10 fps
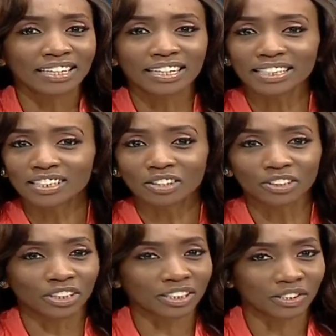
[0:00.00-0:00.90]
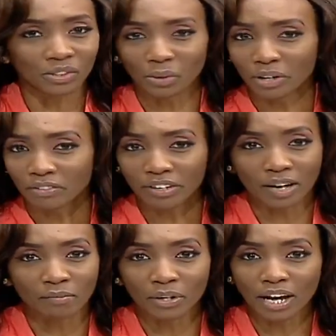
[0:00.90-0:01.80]
And this is not just the story of
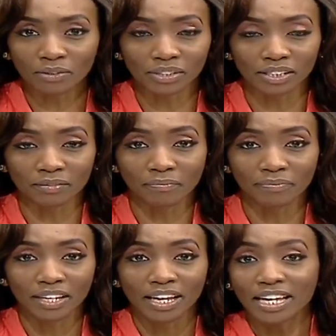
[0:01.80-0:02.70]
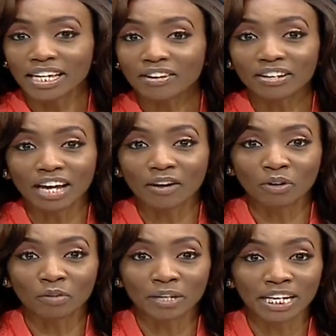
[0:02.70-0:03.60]
Kiambu County. Here in
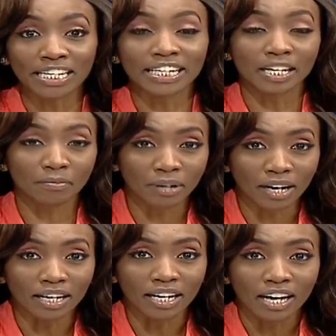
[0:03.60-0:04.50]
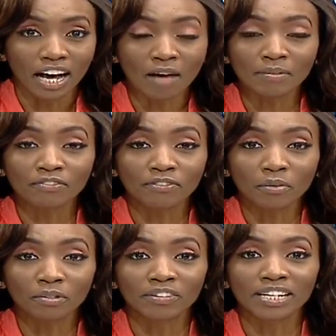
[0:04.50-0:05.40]
Nairobi, in Kibra, I'm
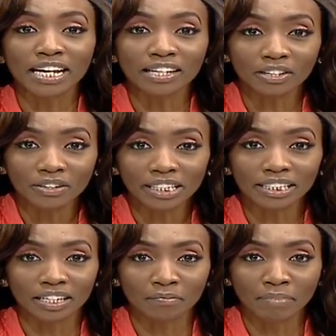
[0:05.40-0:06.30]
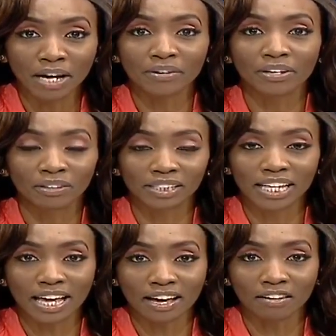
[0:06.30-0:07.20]
informed of an increase in
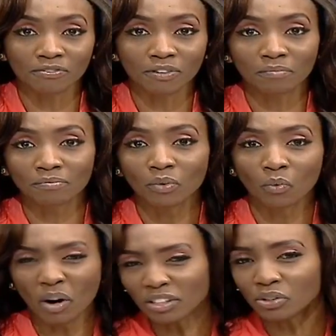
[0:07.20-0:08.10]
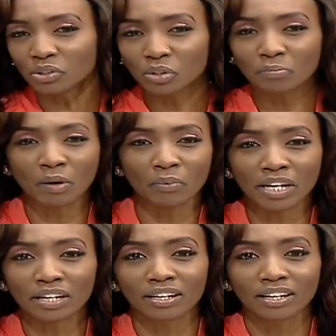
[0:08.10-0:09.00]
burials there from one to two per
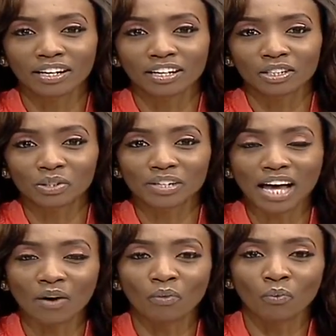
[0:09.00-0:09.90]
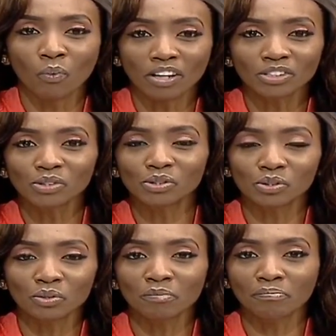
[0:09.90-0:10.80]
week to now one to
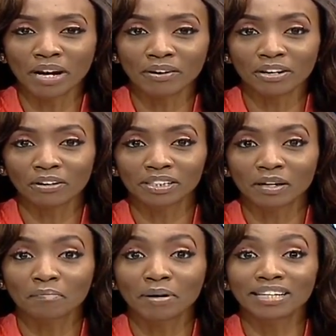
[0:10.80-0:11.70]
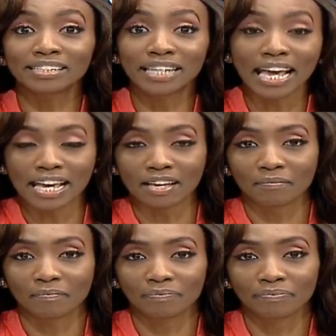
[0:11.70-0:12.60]
two burials per day.